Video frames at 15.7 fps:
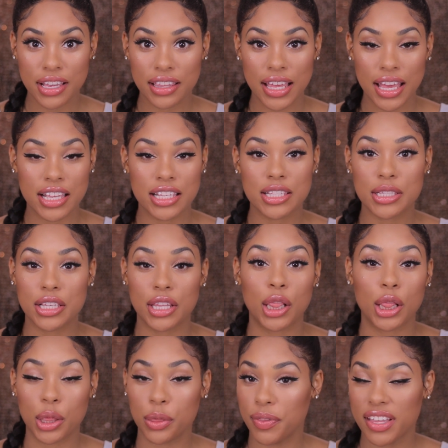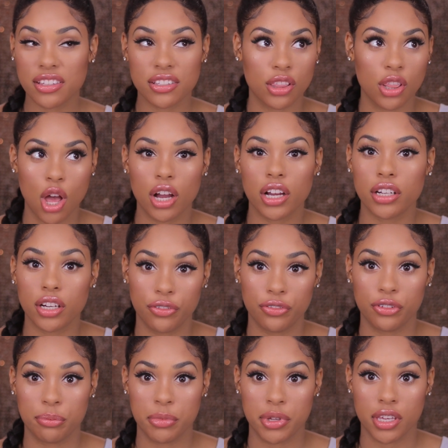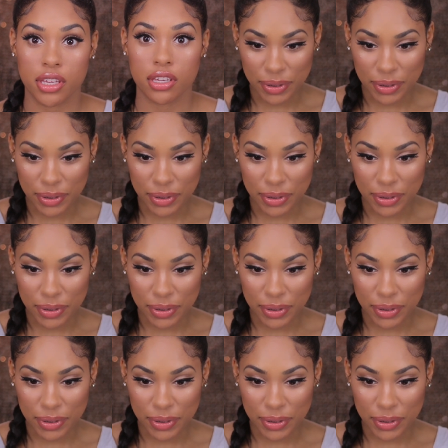That has, that's long enough for me.